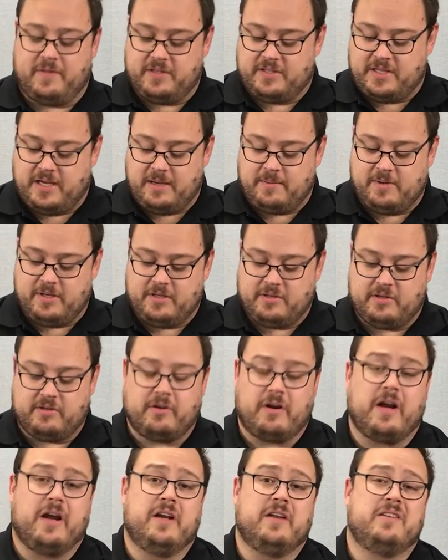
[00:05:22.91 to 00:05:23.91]
the same
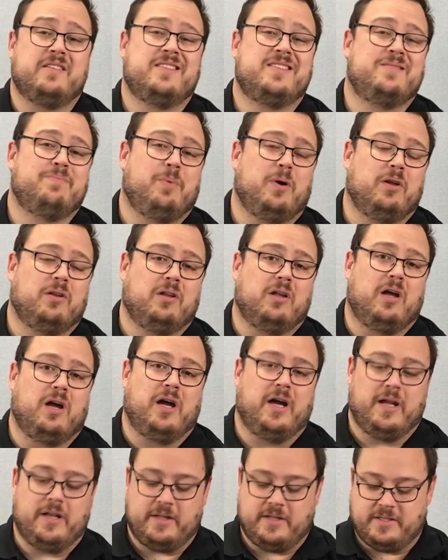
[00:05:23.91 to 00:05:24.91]
integrated
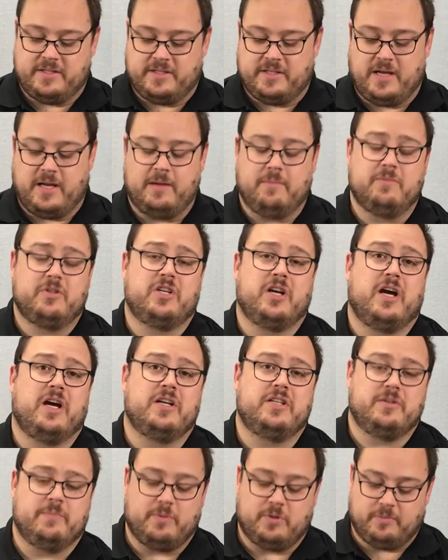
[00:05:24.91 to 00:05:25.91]
spotlight, the same
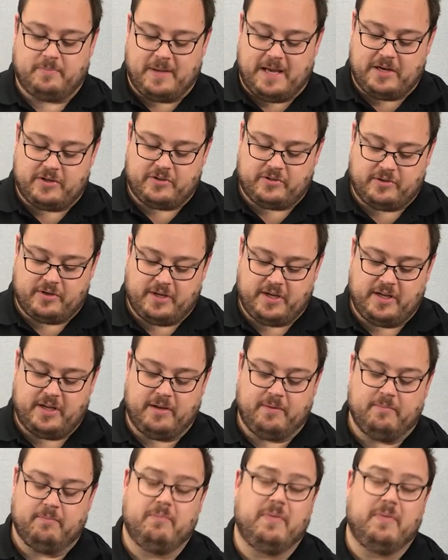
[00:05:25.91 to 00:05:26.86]
chargeable battery,